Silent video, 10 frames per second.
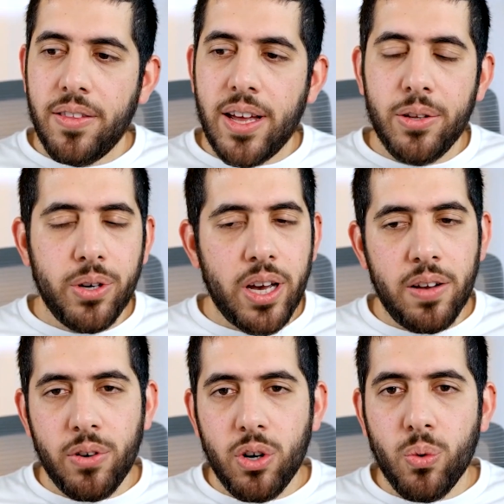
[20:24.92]
that you
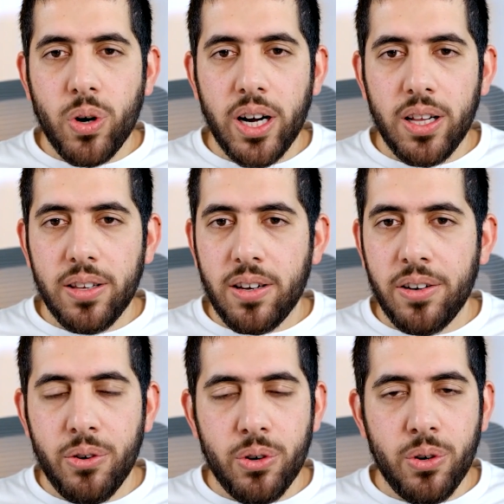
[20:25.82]
kind of go wild
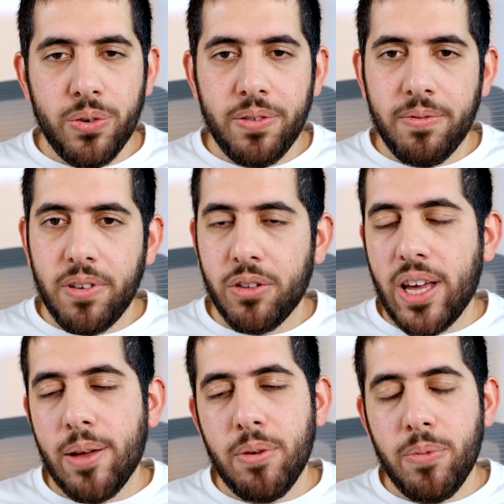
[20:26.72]
on your own. It
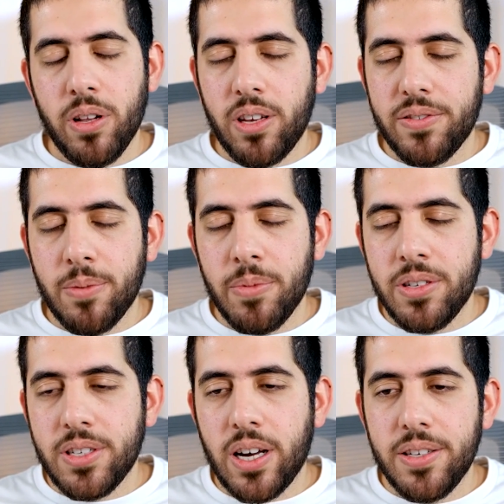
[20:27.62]
can be built up some
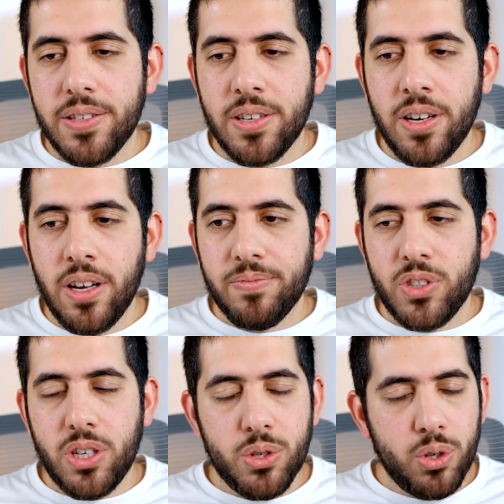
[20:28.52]
insights
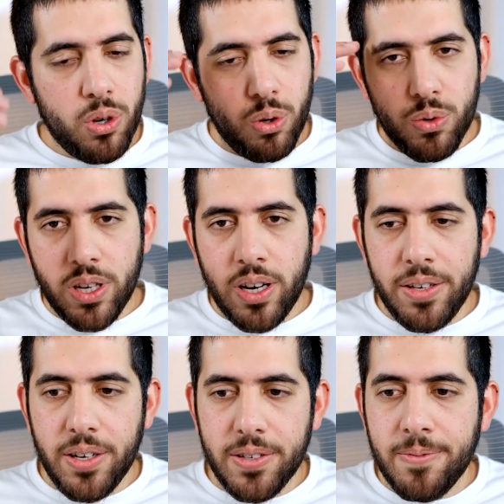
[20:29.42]
just to go loose on
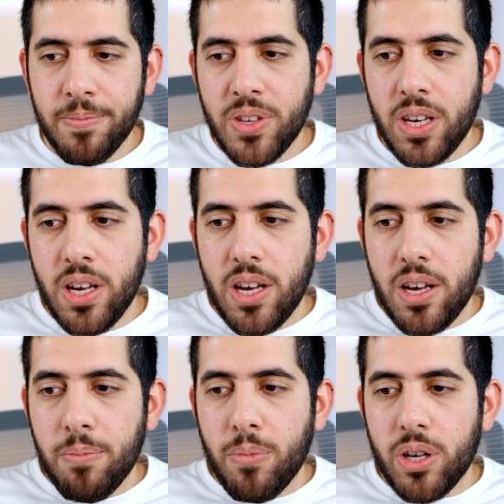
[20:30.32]
ideas.
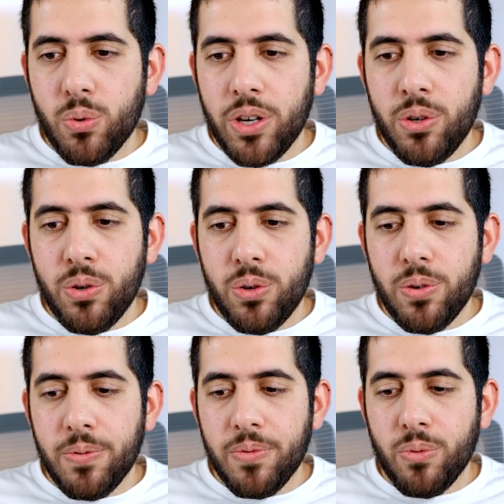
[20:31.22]
But when
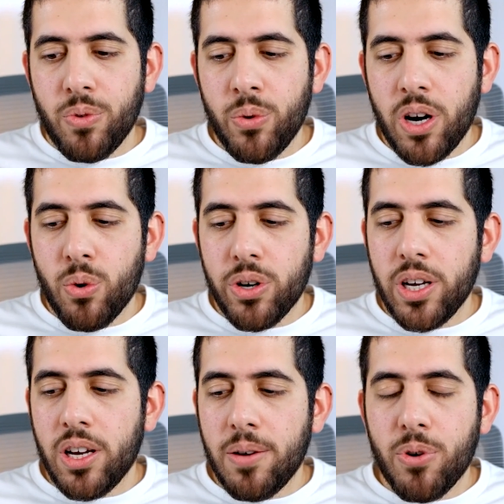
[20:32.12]
you when we are
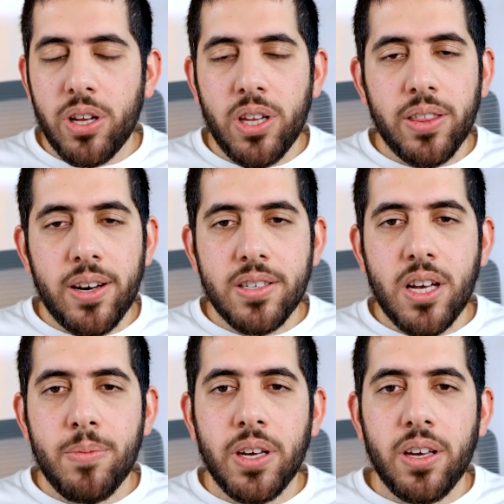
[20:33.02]
working on a product that is
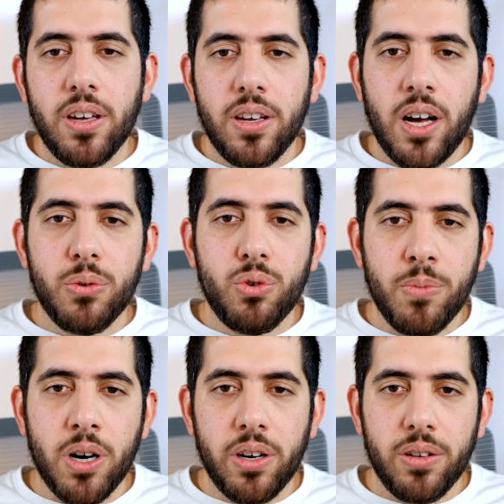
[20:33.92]
coming out to
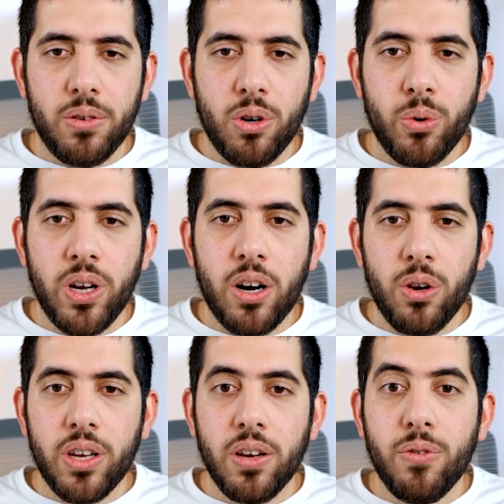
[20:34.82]
market, or we are
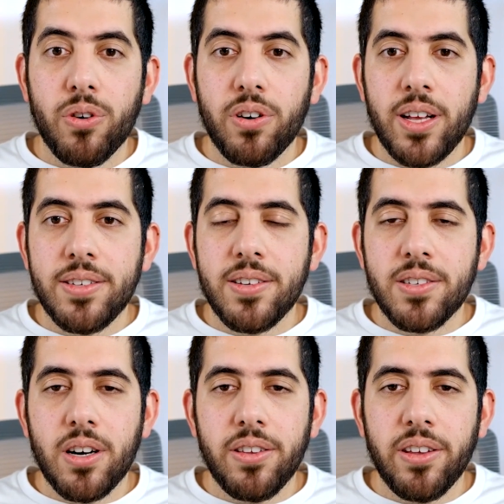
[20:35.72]
looking for, let's say,
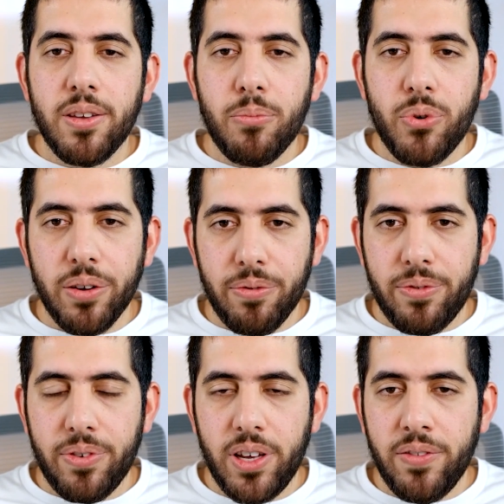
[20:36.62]
starting the
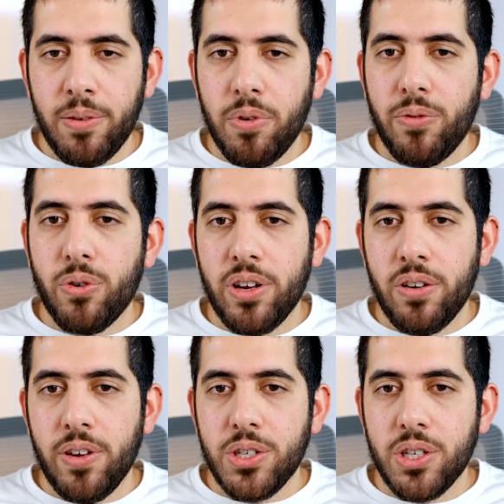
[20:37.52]
brief even before
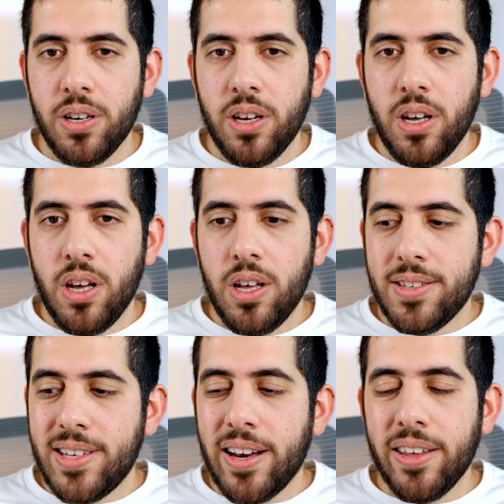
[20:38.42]
innovation,
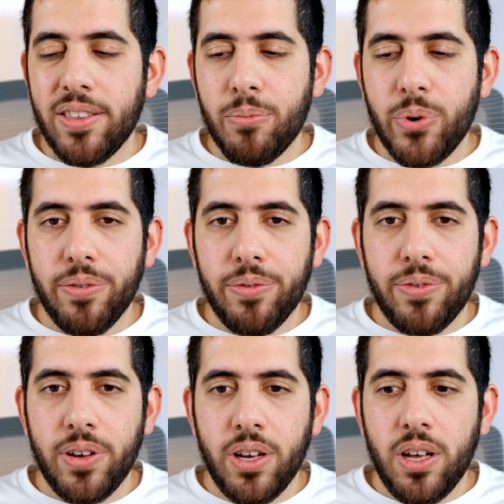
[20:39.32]
setting the
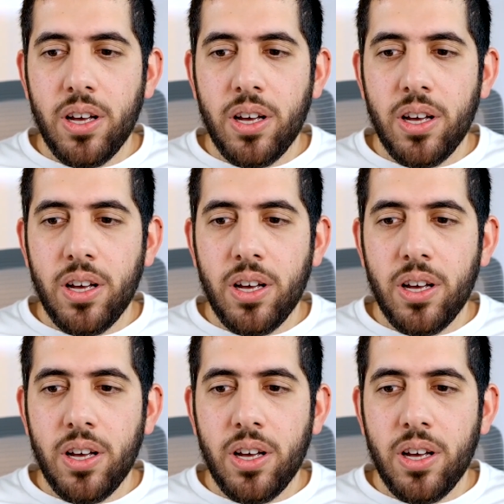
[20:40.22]
brief